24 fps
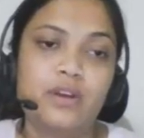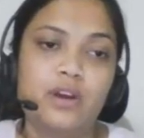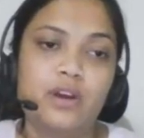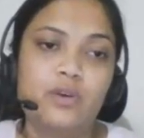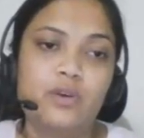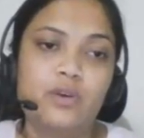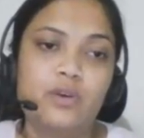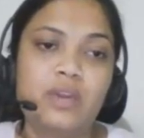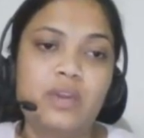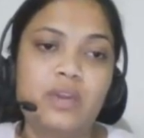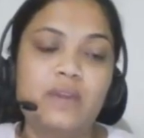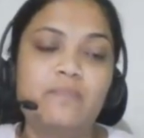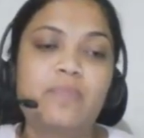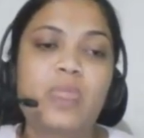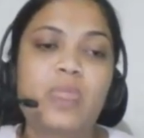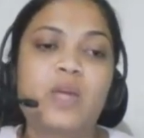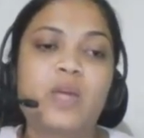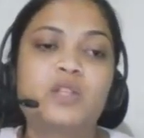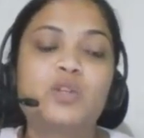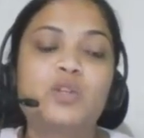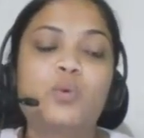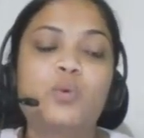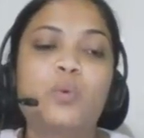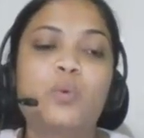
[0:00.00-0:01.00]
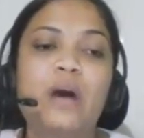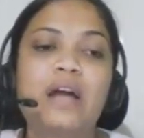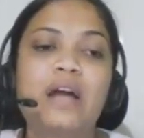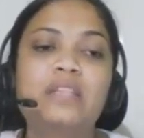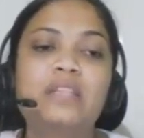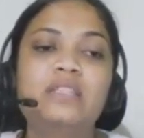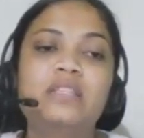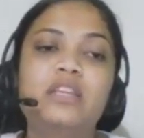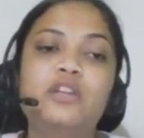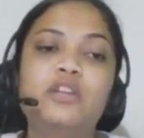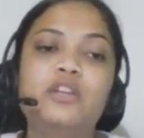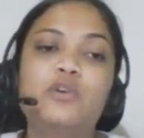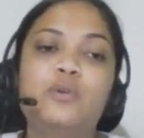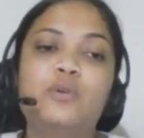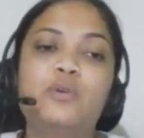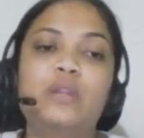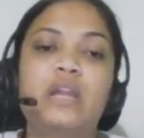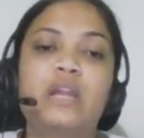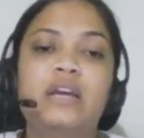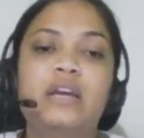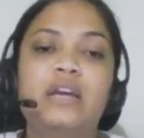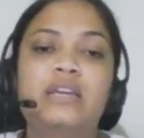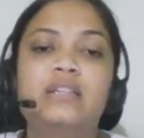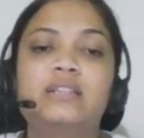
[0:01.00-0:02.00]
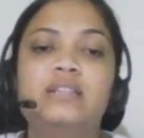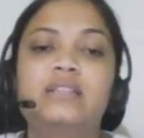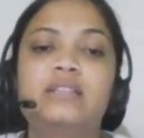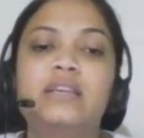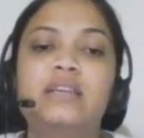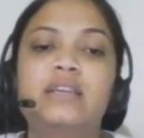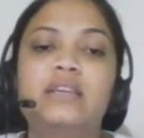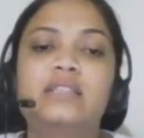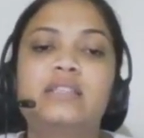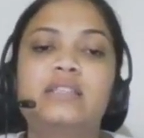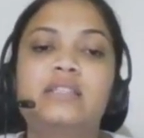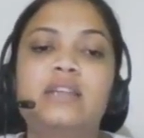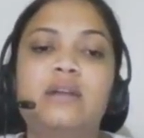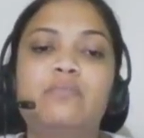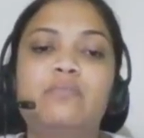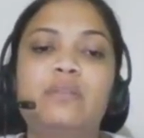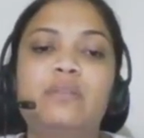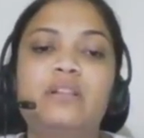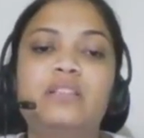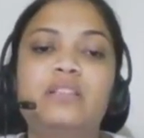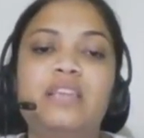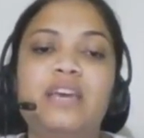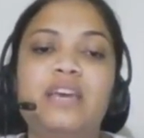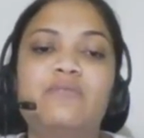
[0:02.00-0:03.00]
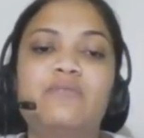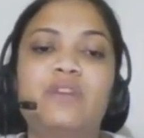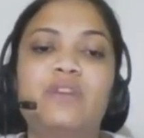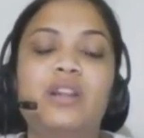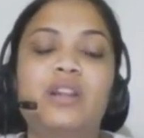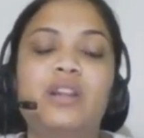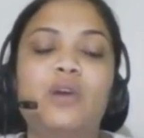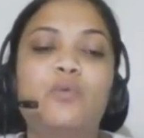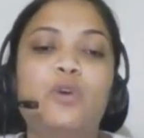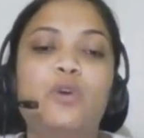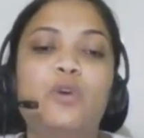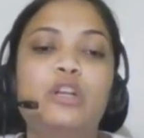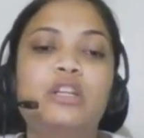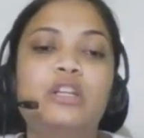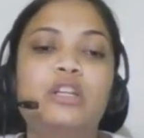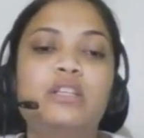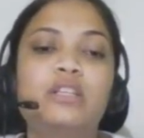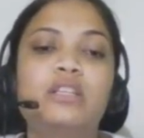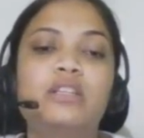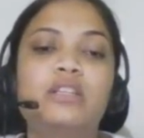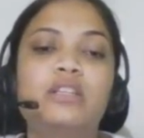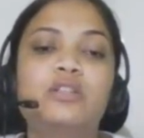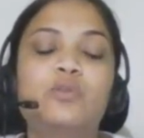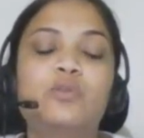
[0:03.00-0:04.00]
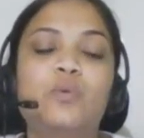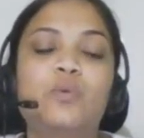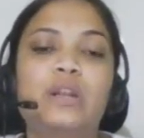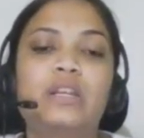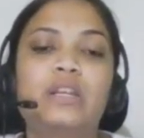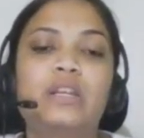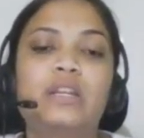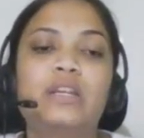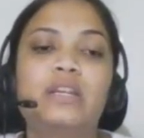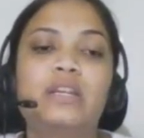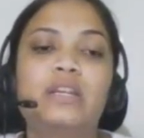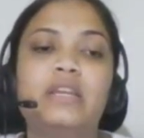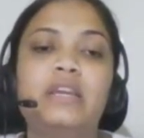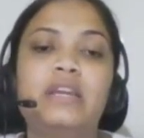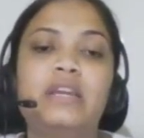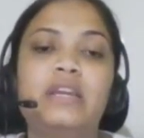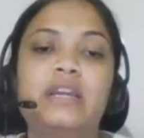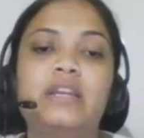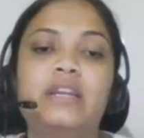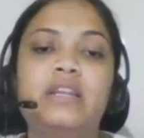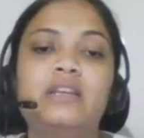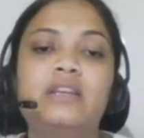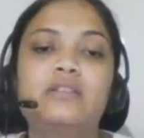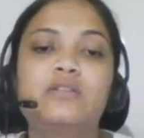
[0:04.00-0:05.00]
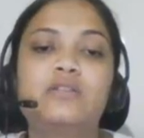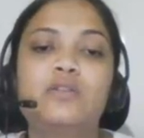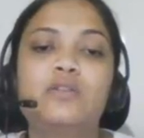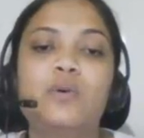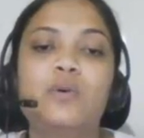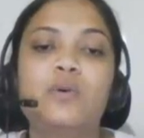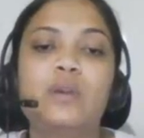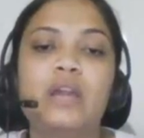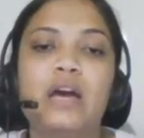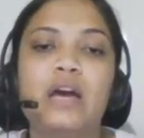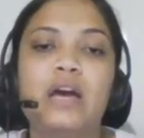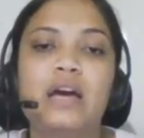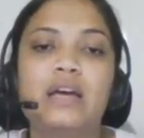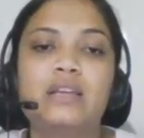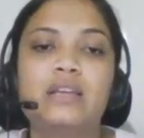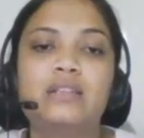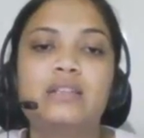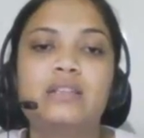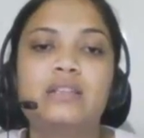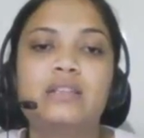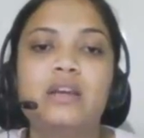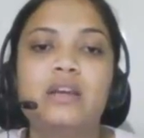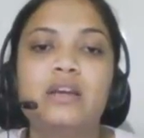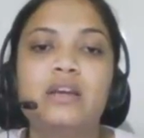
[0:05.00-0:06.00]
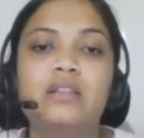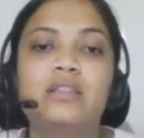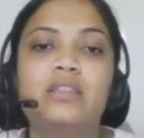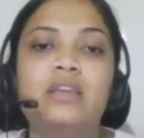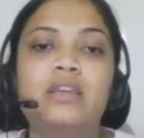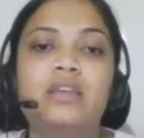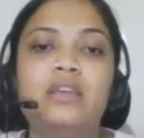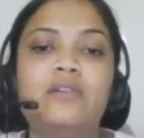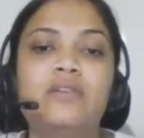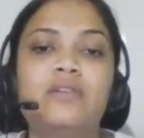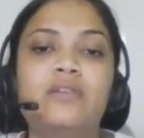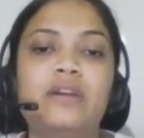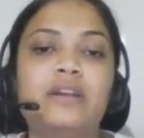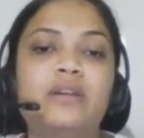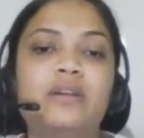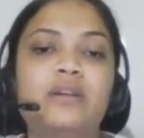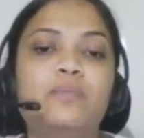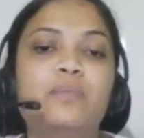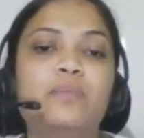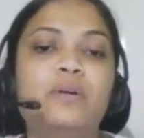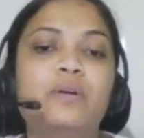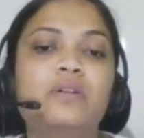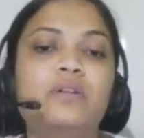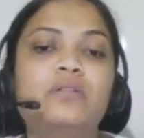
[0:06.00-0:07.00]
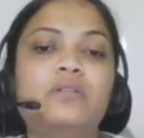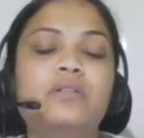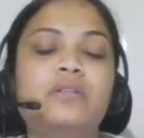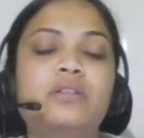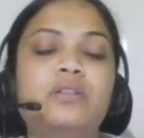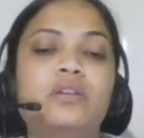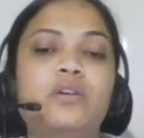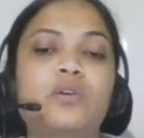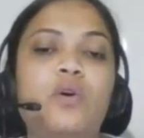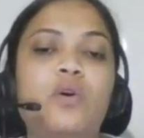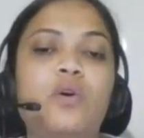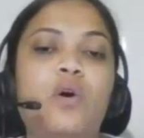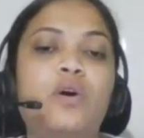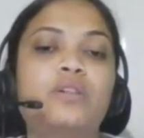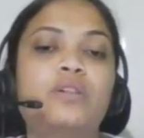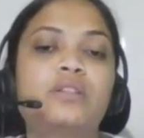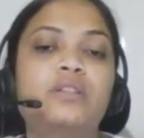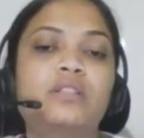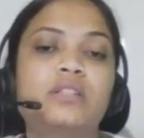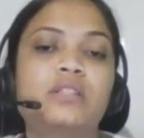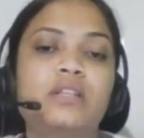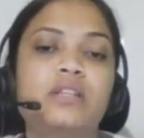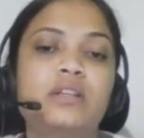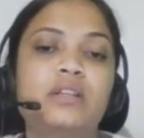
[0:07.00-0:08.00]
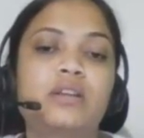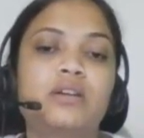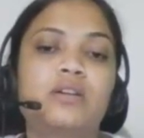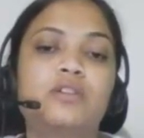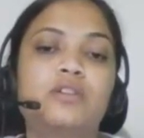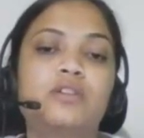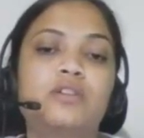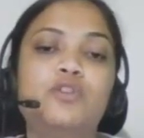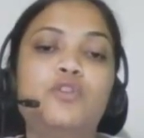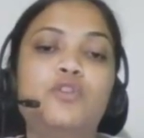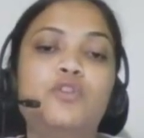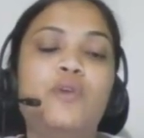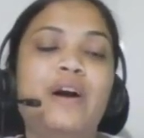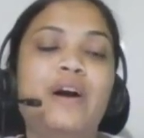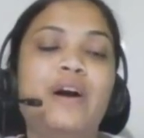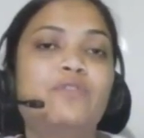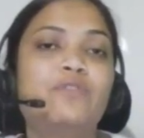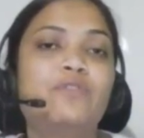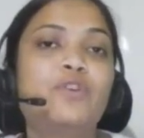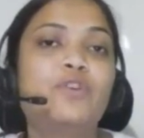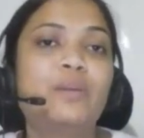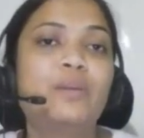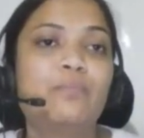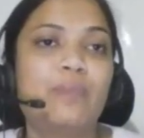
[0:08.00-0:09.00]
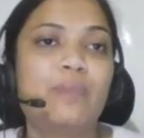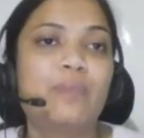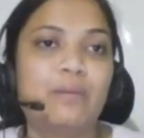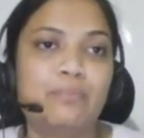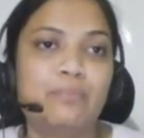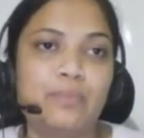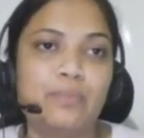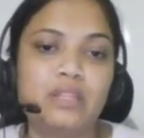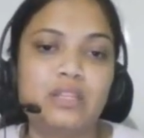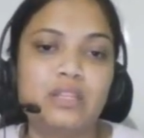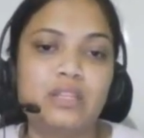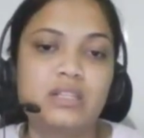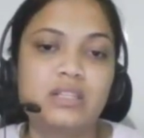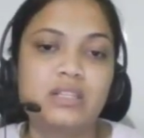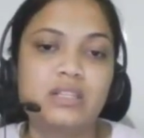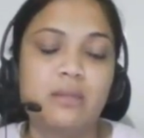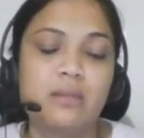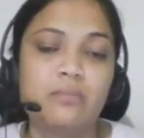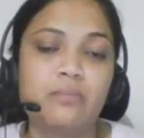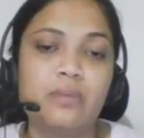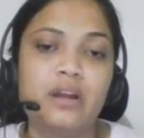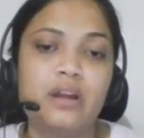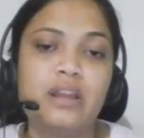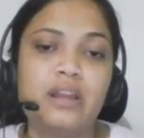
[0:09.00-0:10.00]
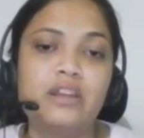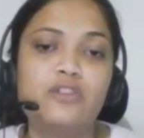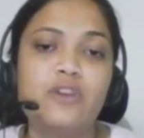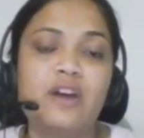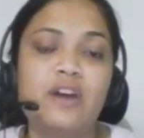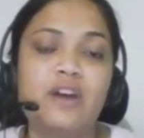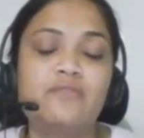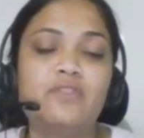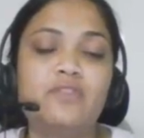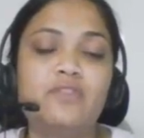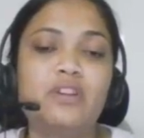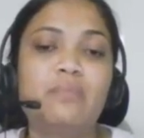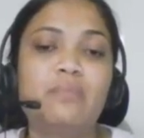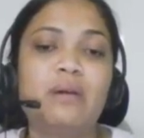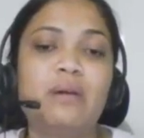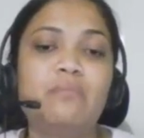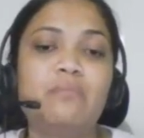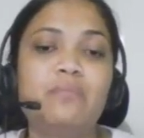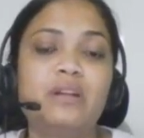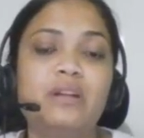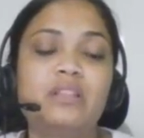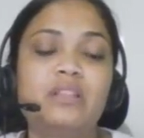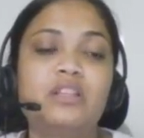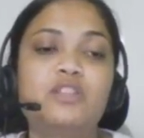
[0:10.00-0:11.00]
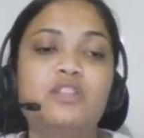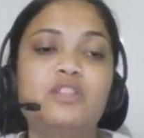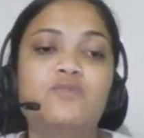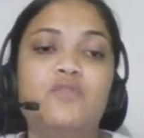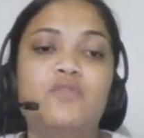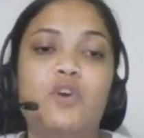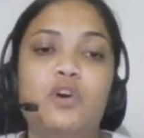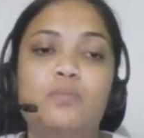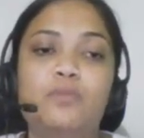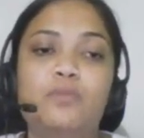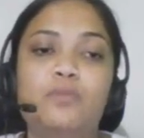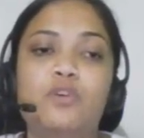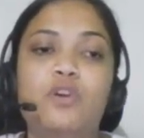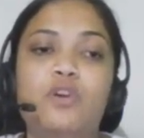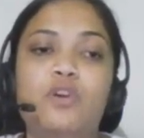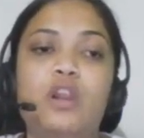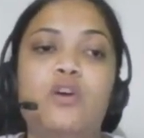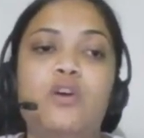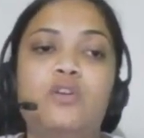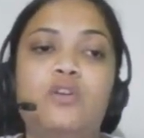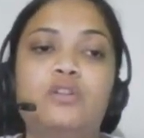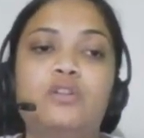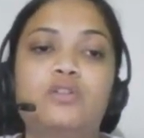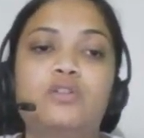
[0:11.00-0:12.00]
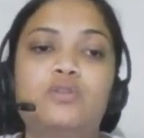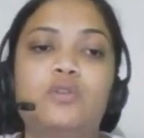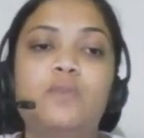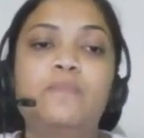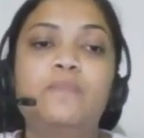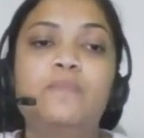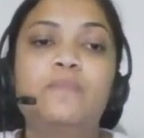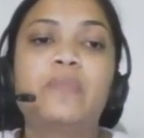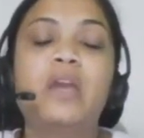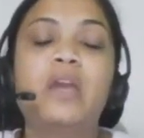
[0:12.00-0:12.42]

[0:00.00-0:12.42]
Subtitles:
Okay. So 109677. Now what is this quantity? It is known as the Rydberg's constant. So you have to remember this number and you have to remember this formula also.